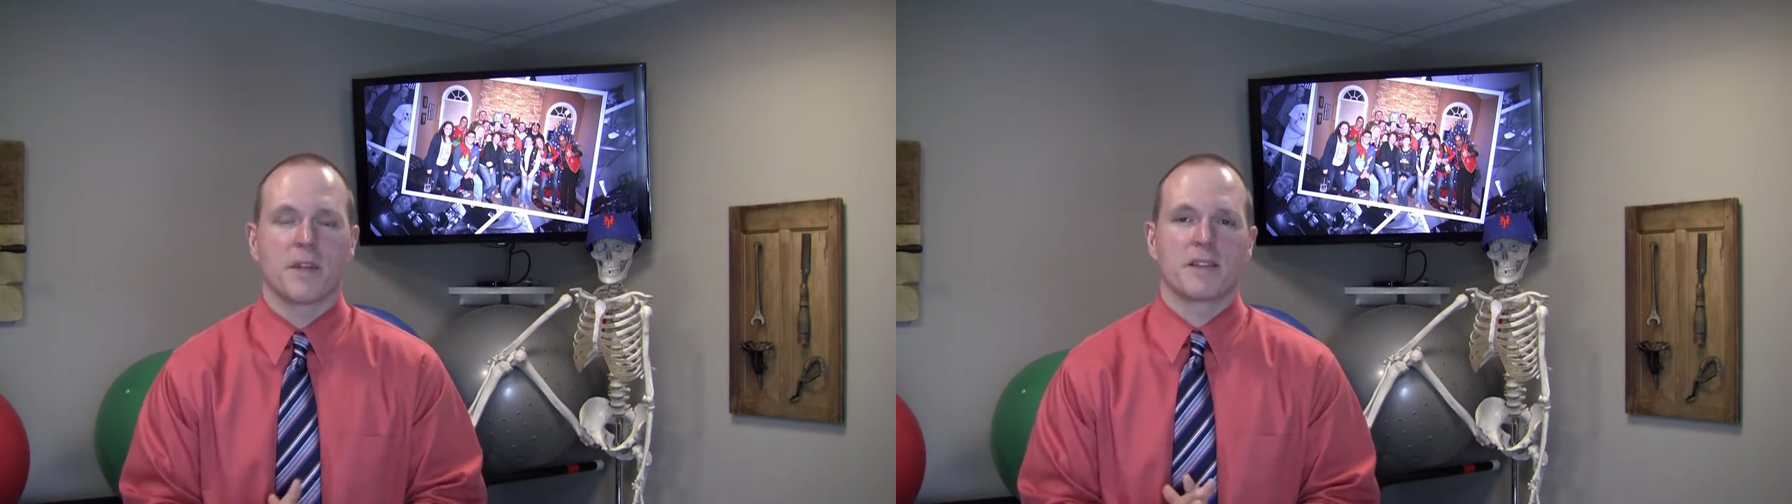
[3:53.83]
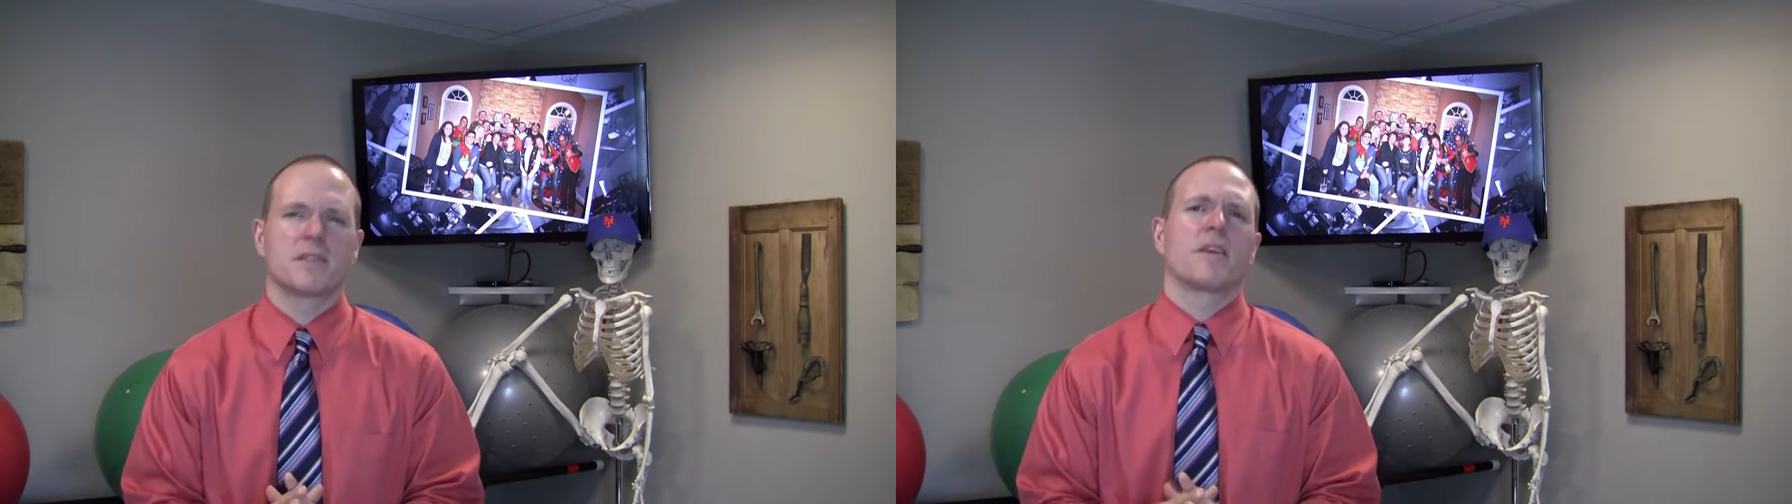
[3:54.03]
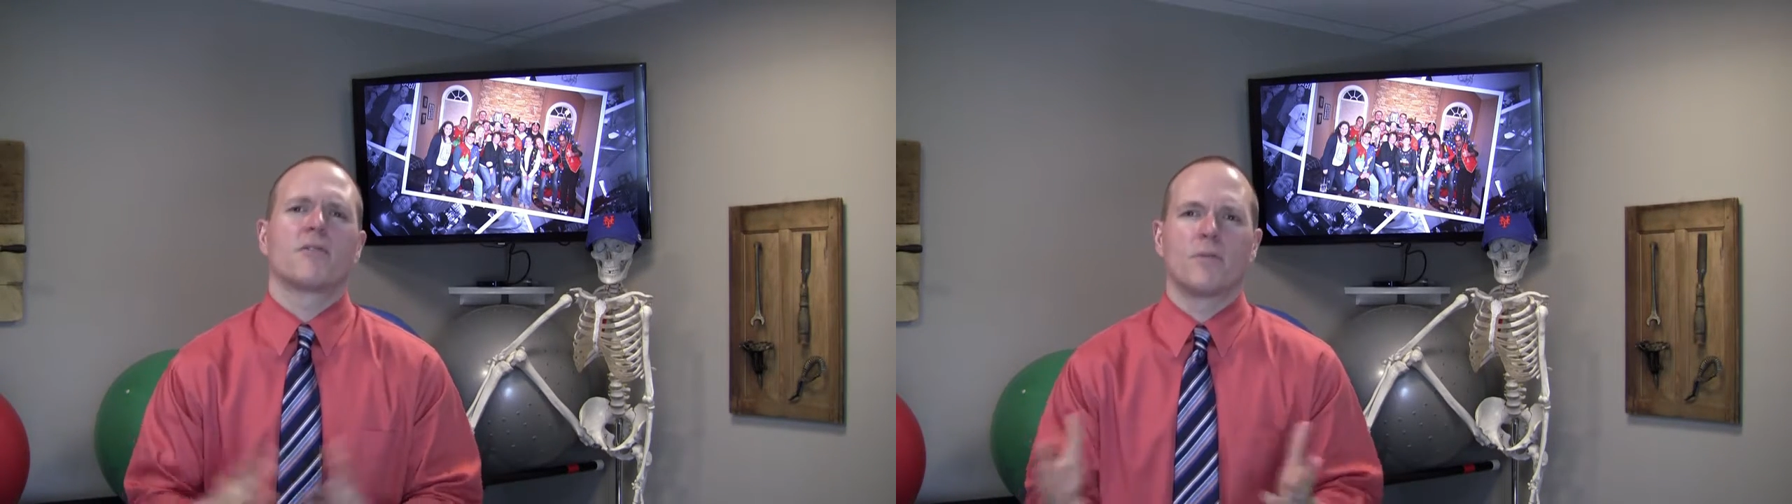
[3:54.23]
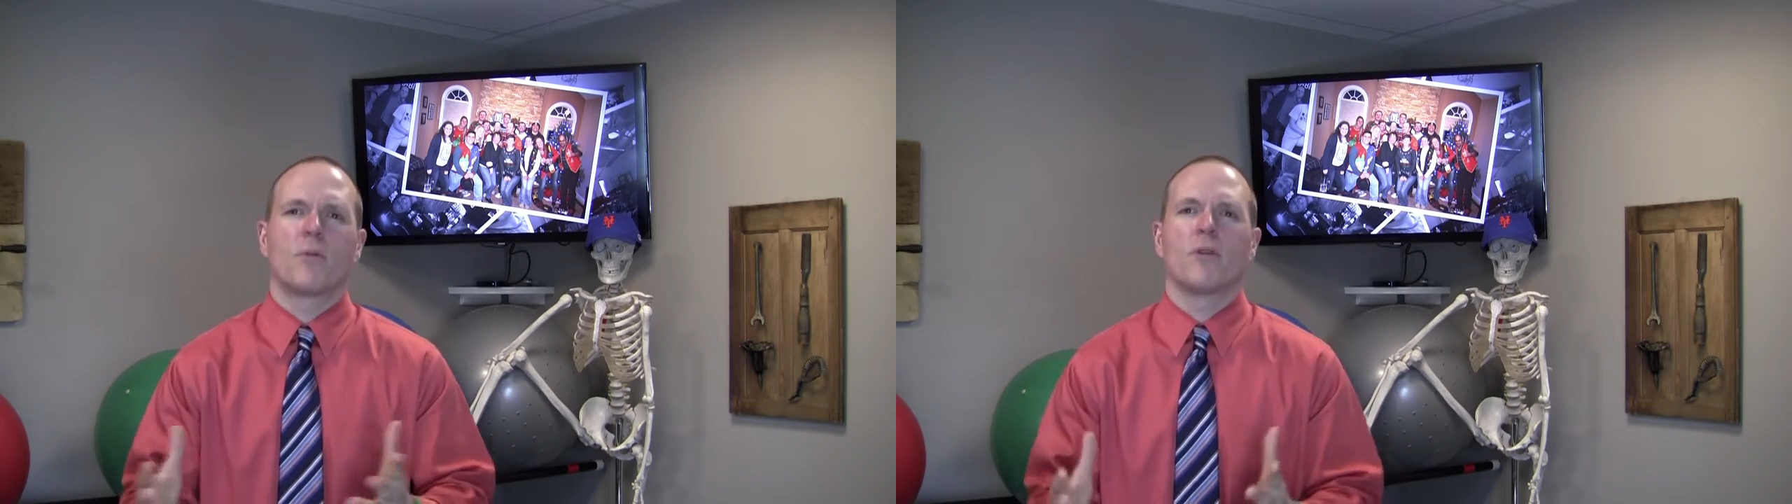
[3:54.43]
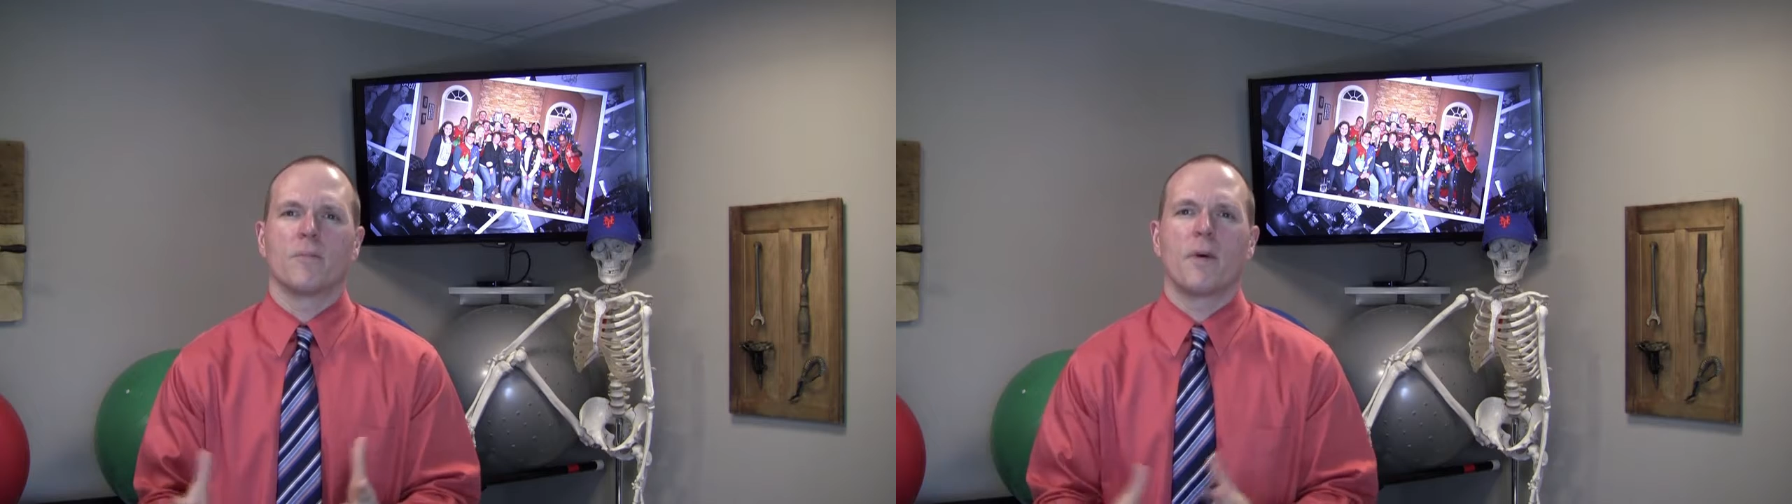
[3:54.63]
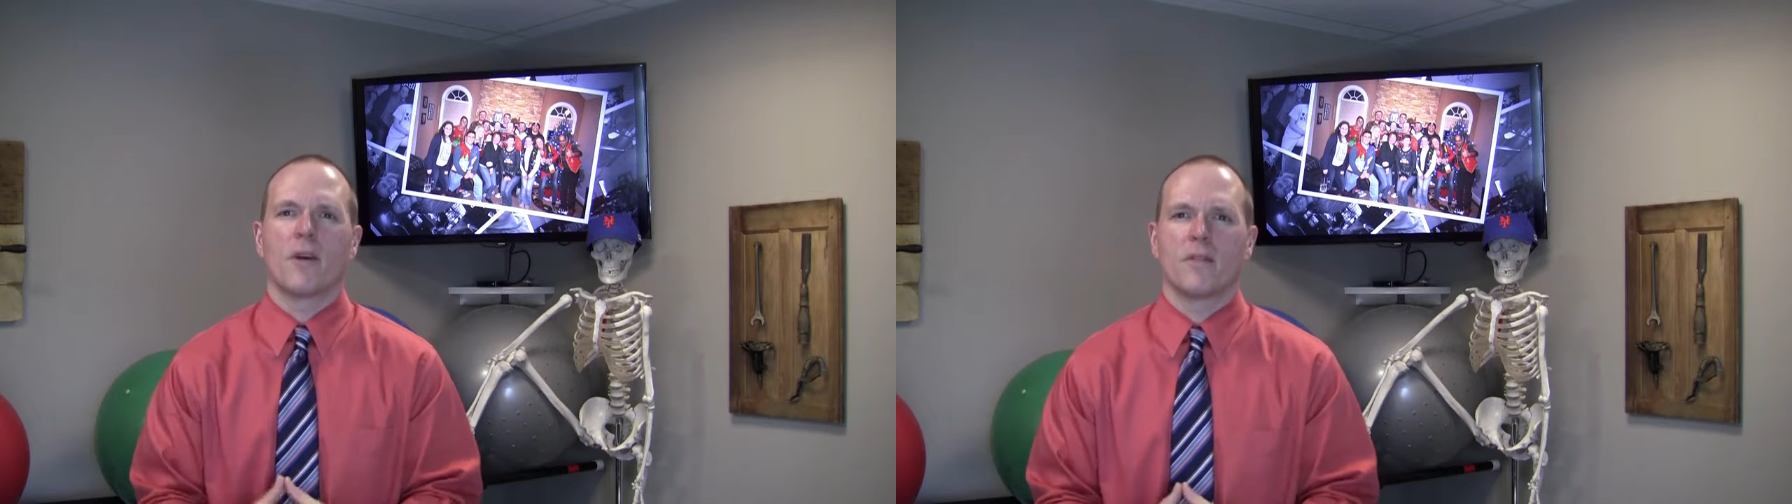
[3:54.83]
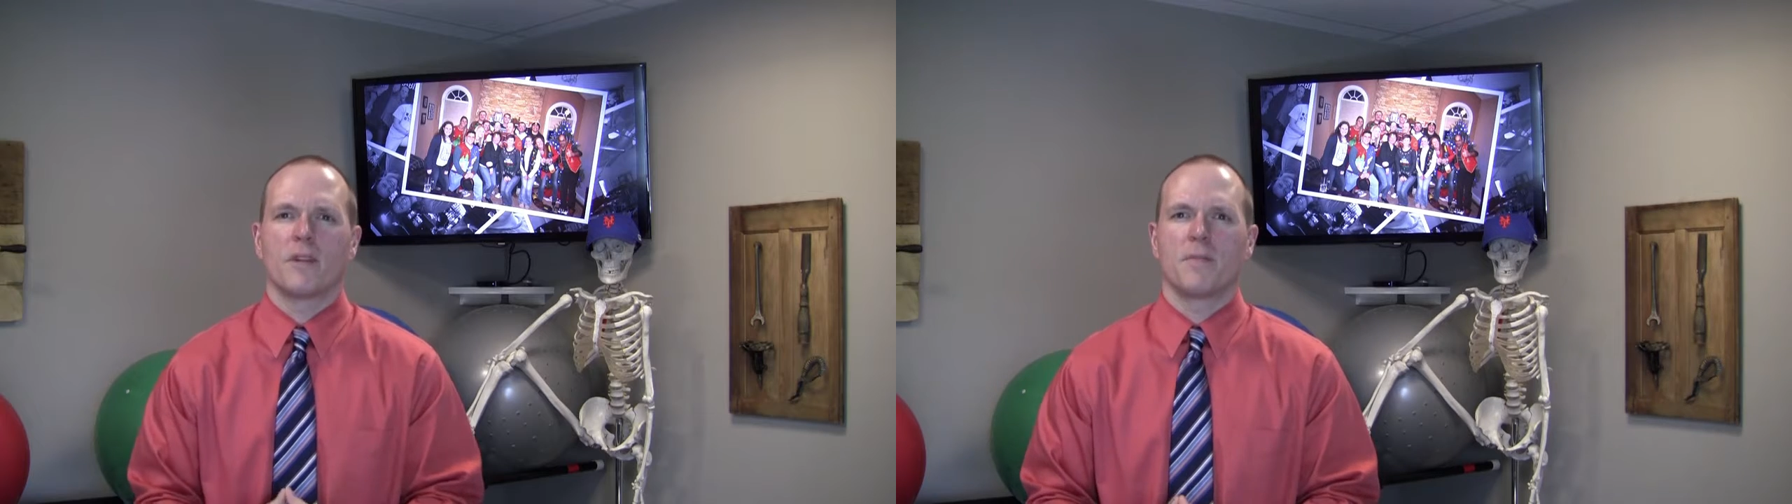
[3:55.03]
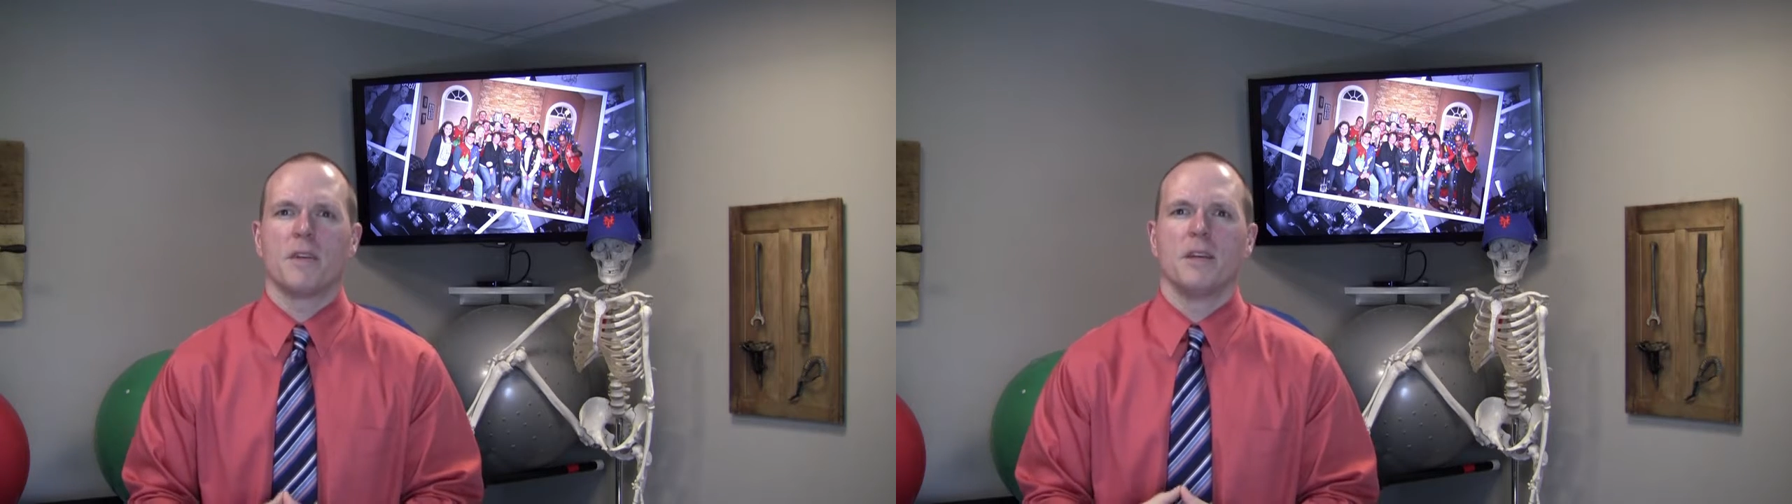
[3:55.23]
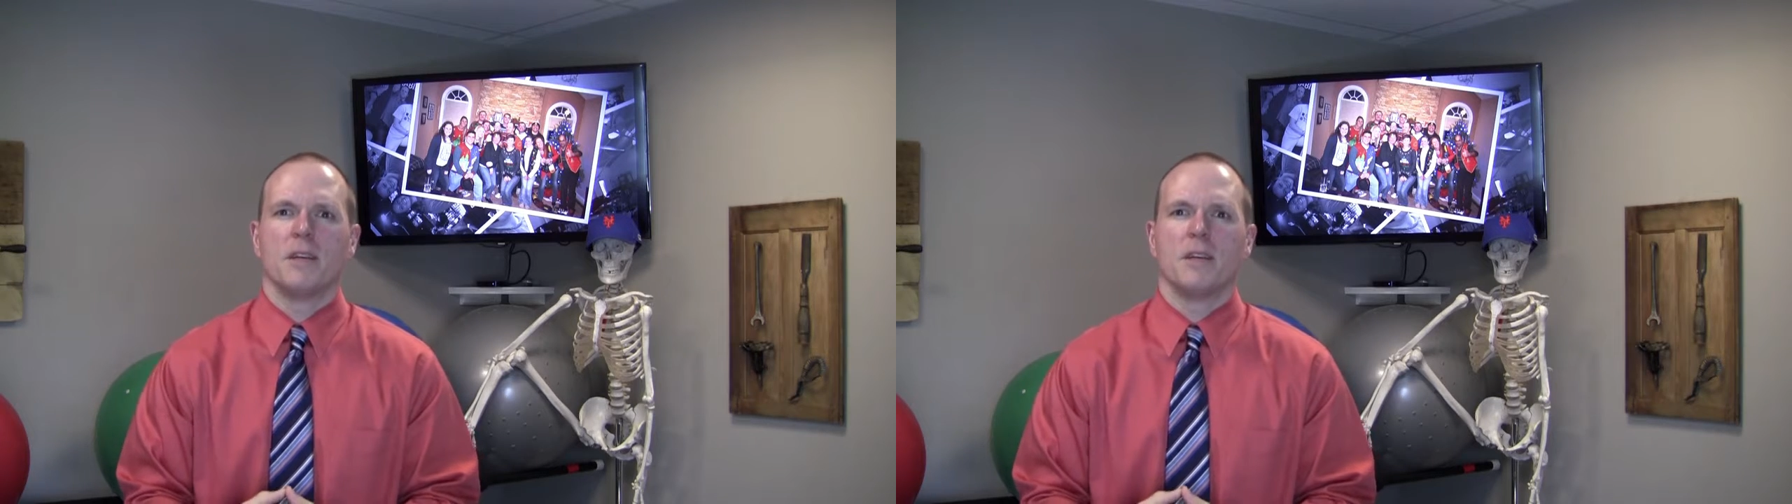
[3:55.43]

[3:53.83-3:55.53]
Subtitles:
That's another important part of it